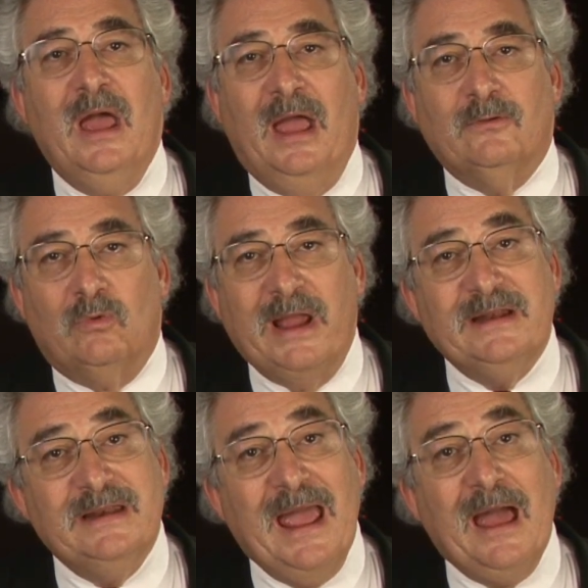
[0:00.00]
and right
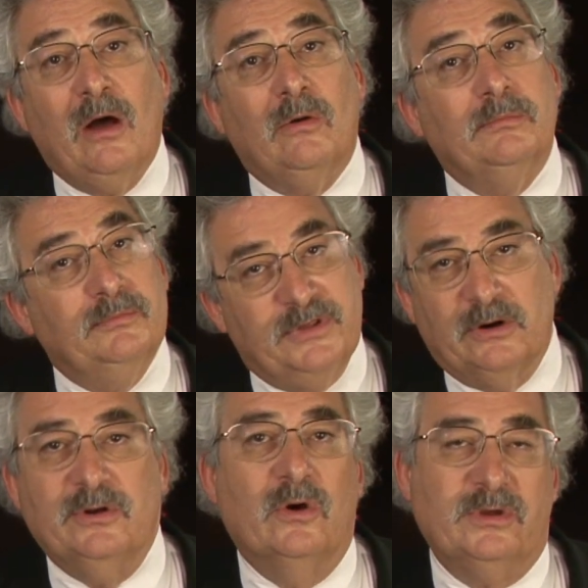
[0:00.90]
now, there are
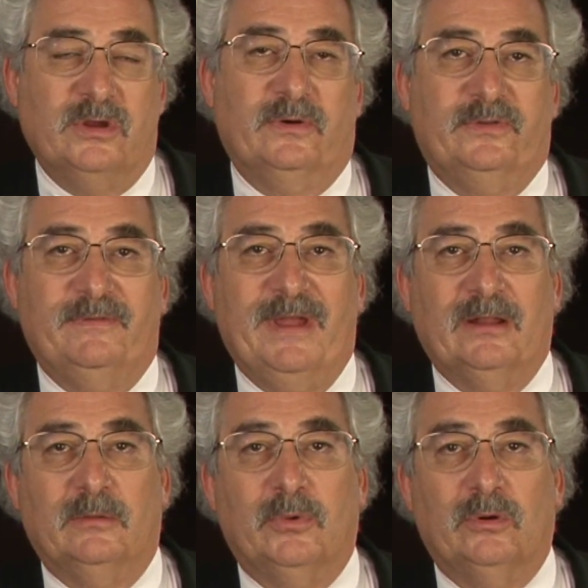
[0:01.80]
no cures
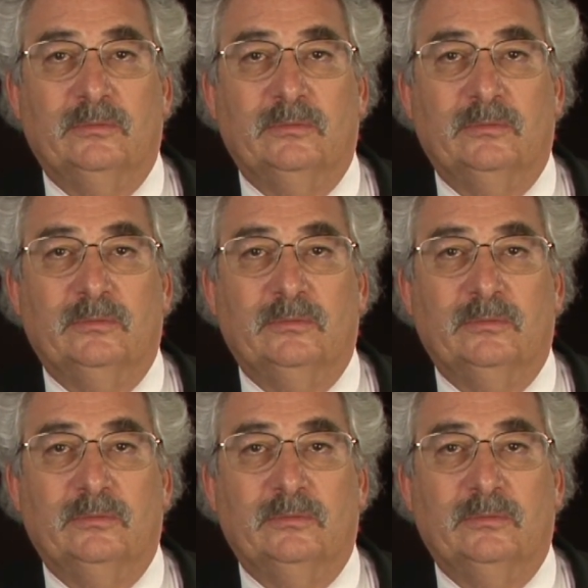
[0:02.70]
available.